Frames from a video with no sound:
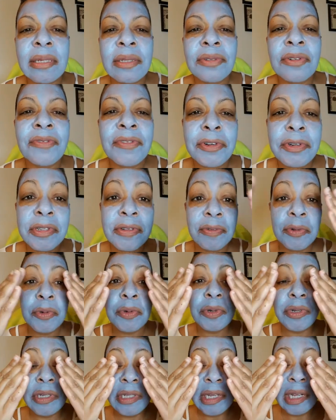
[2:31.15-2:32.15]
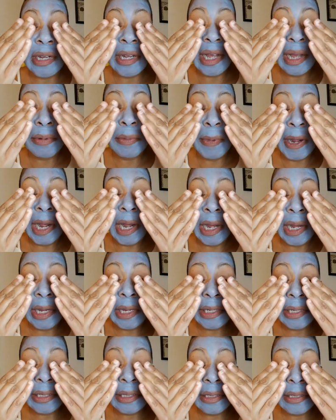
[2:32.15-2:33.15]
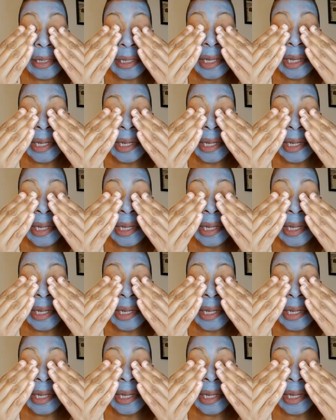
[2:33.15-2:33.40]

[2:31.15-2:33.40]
so first, of course, I dabbed my eyes